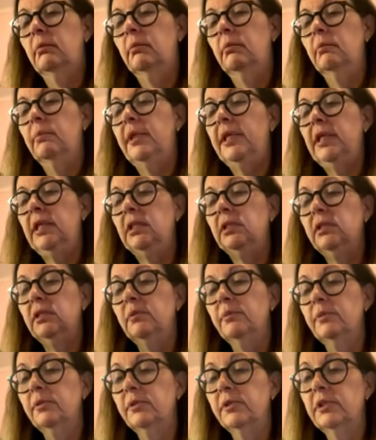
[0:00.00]
But it is
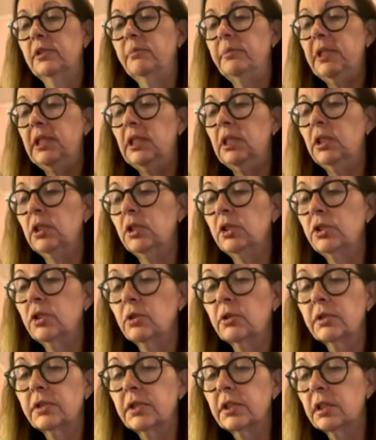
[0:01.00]
supposed to be
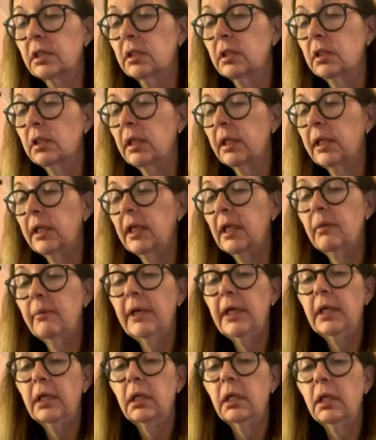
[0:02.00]
shorter and come
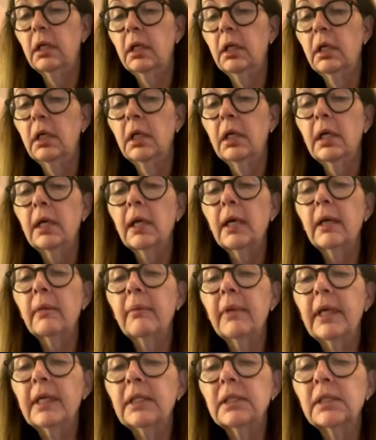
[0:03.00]
in, and
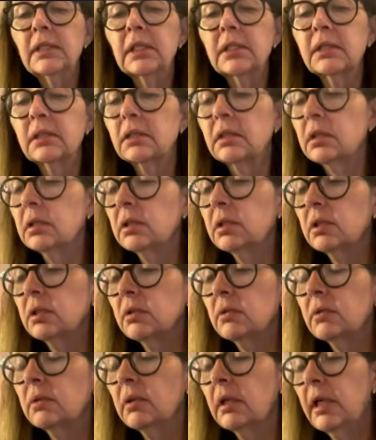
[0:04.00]
mine doesn't.
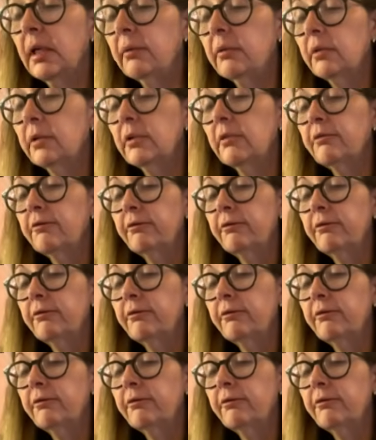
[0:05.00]
So I'm going to